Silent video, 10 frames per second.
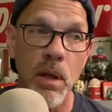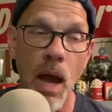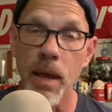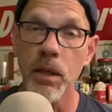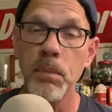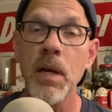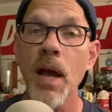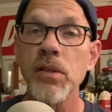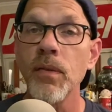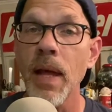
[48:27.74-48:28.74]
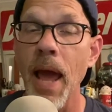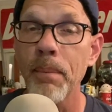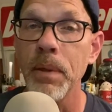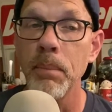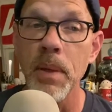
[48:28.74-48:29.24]
It'd be nice if that
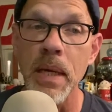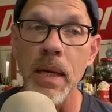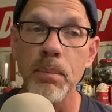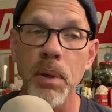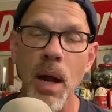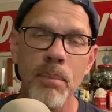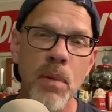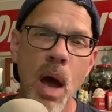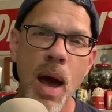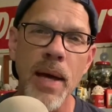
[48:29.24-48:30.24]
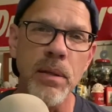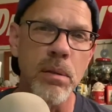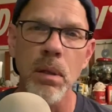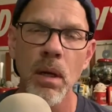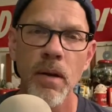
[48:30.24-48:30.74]
happened to me, but I'm
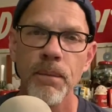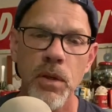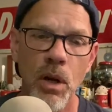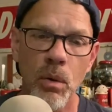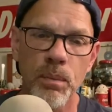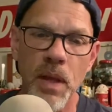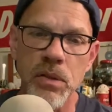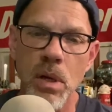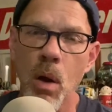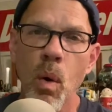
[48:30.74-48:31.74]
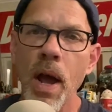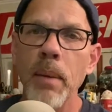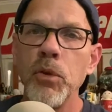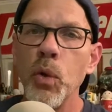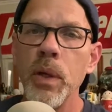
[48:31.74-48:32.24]
not you know, that's not why
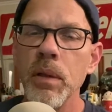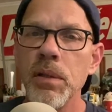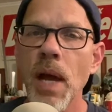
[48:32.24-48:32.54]
I'm doing this.